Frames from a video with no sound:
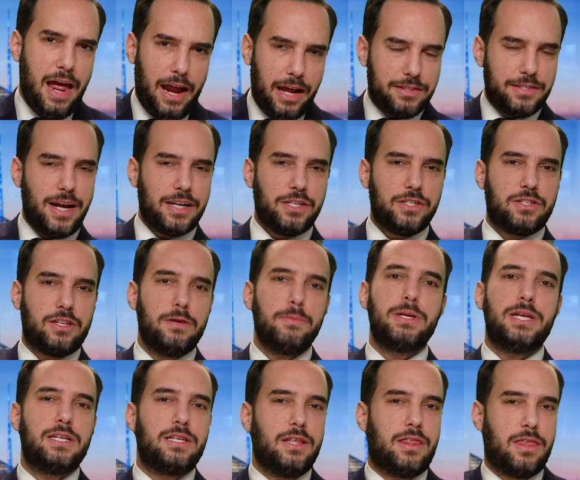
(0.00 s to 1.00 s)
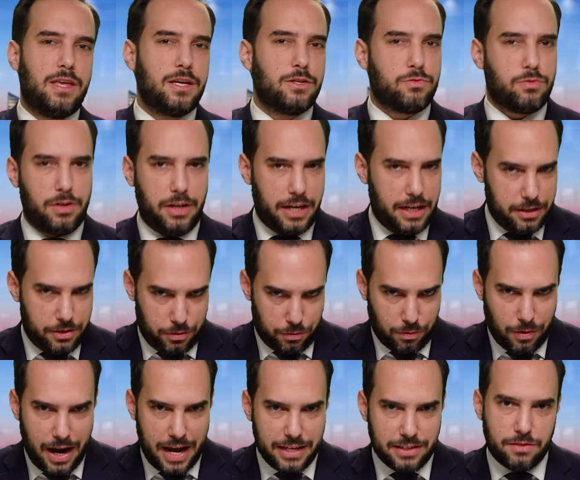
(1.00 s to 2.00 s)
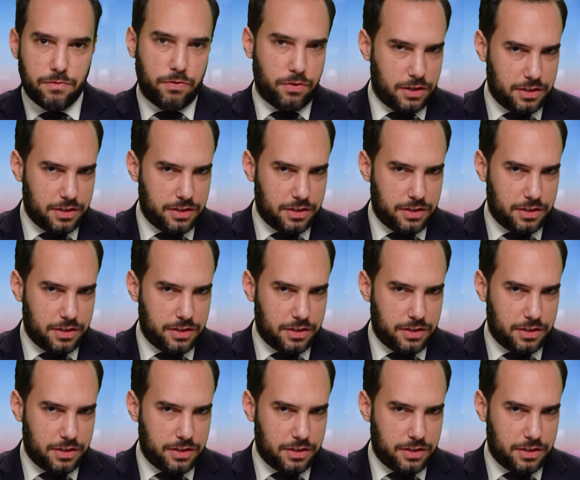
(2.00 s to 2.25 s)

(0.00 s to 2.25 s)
it's not just limited to things related to race. For